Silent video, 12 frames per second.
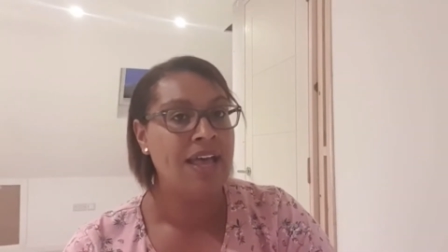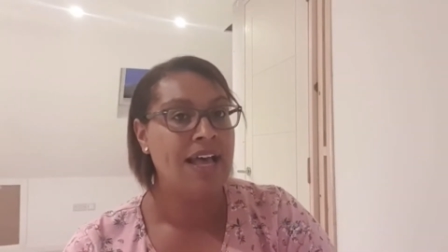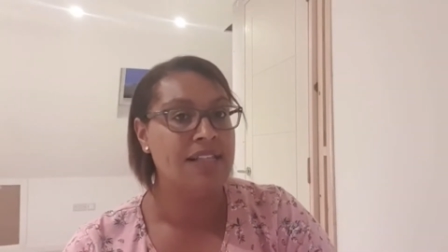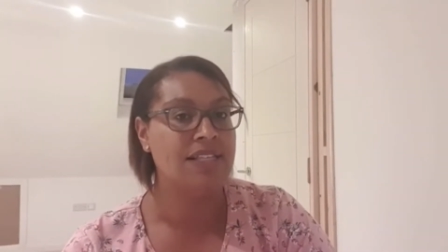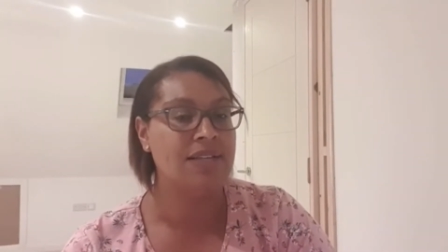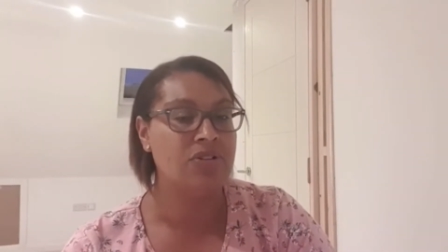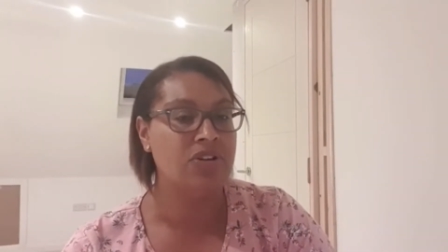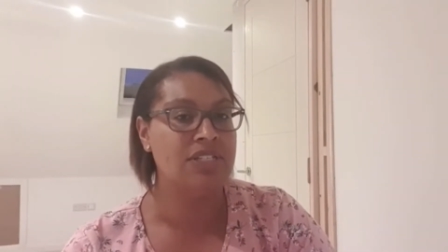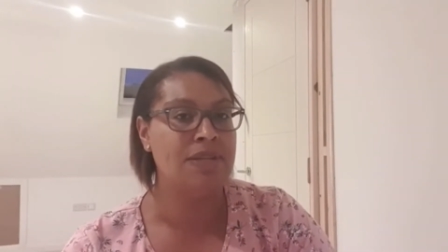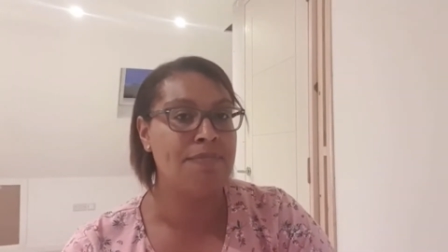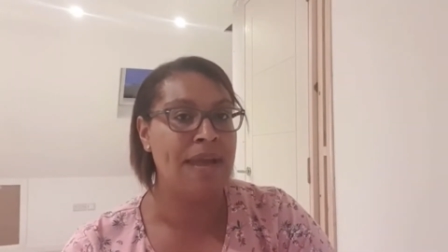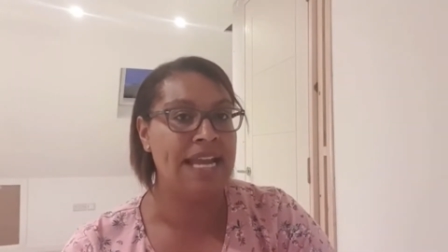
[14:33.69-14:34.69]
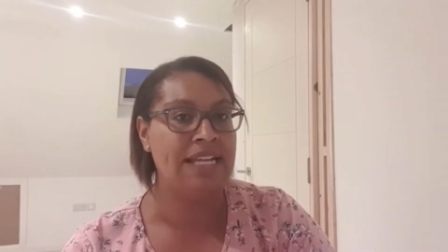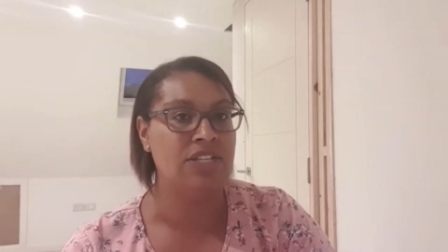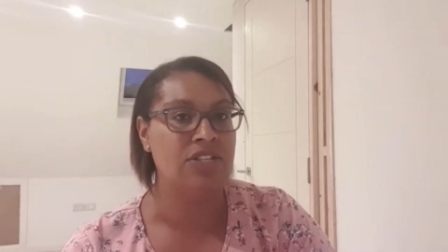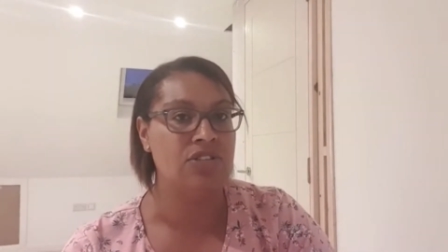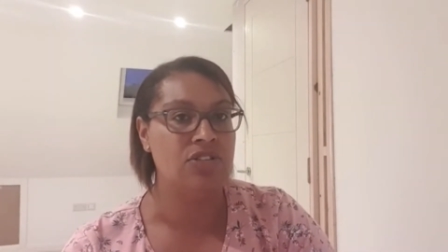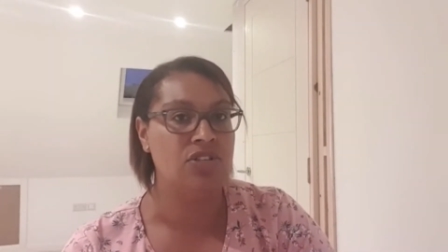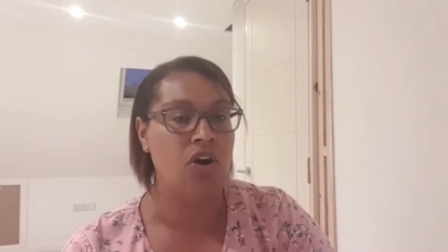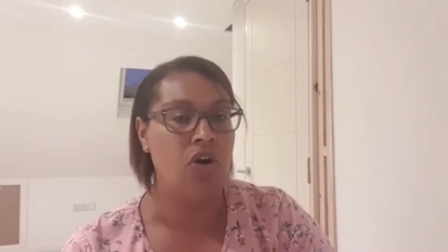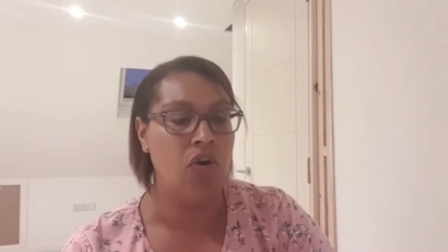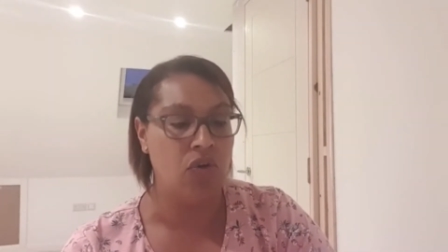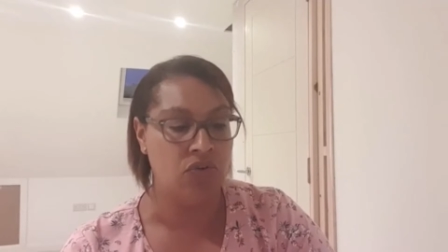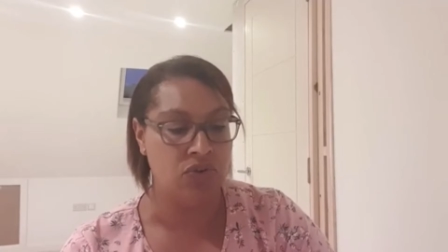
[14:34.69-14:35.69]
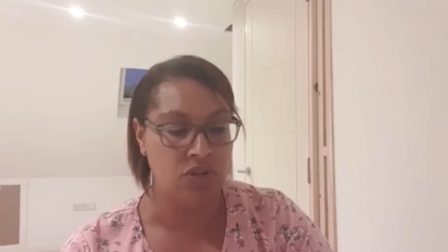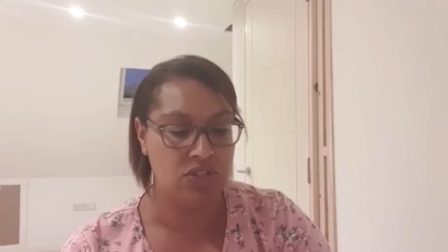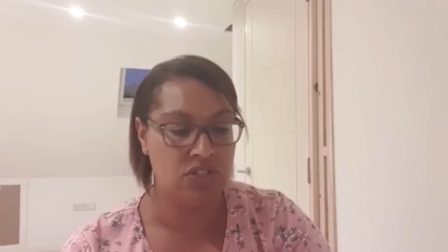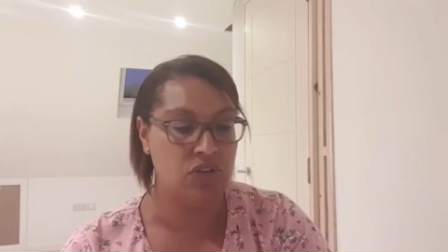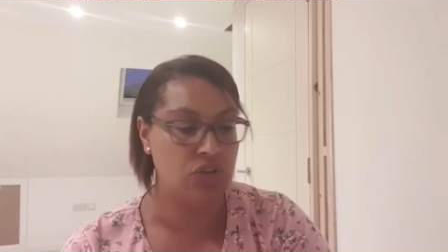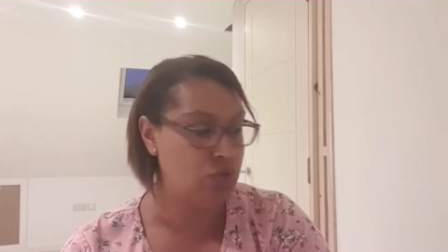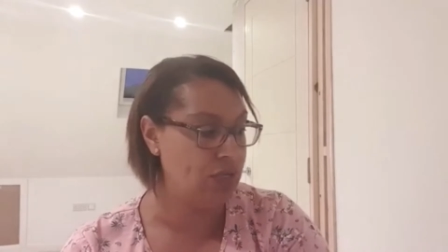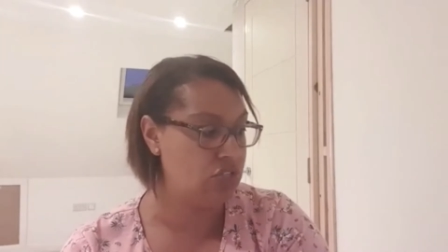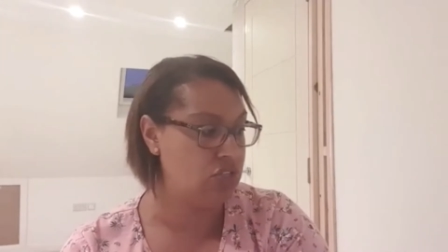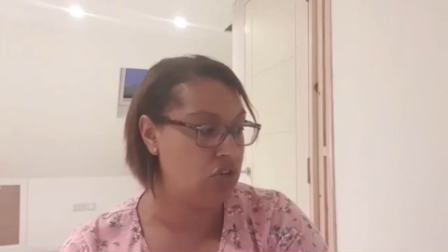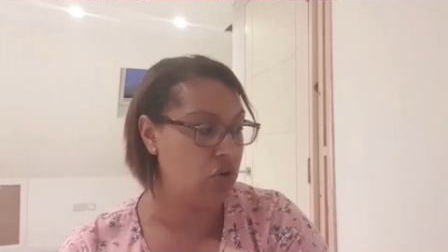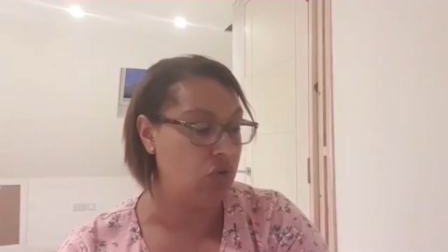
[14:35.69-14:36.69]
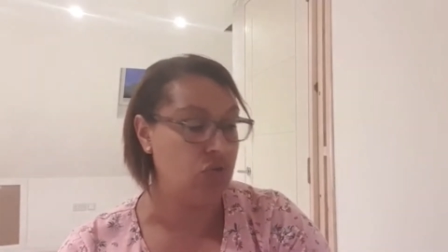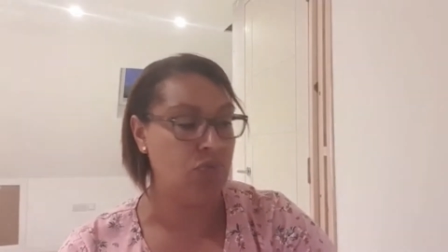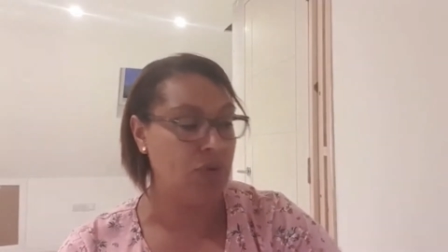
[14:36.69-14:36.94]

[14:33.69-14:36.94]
And sometimes the maiden's on, so switched on